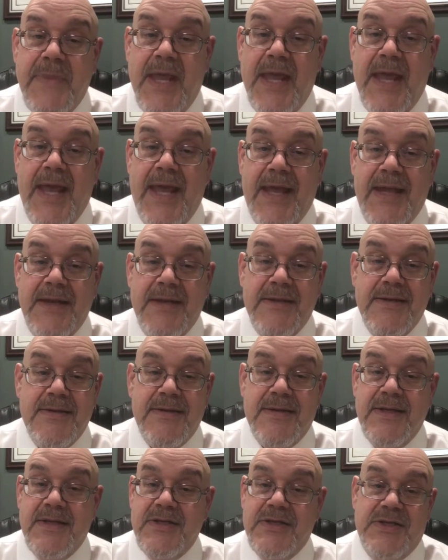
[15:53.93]

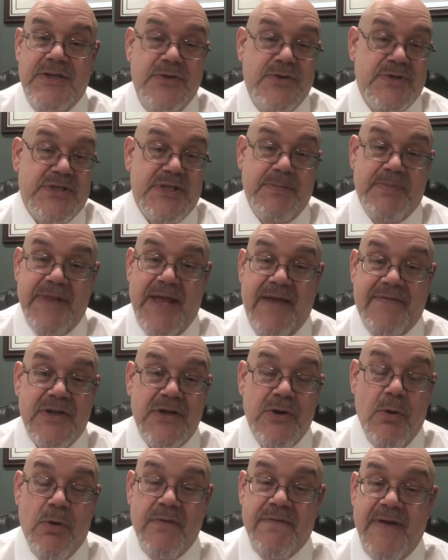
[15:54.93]
And you simply have to
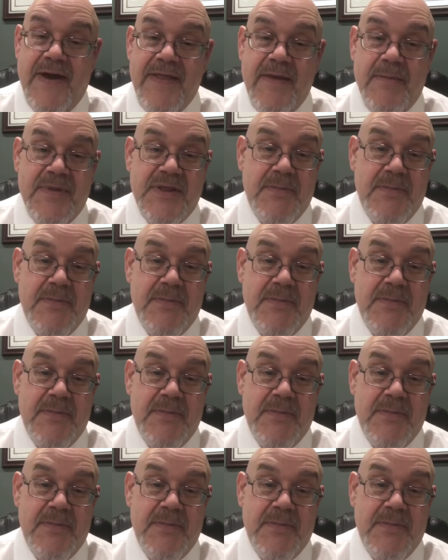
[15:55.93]
notify them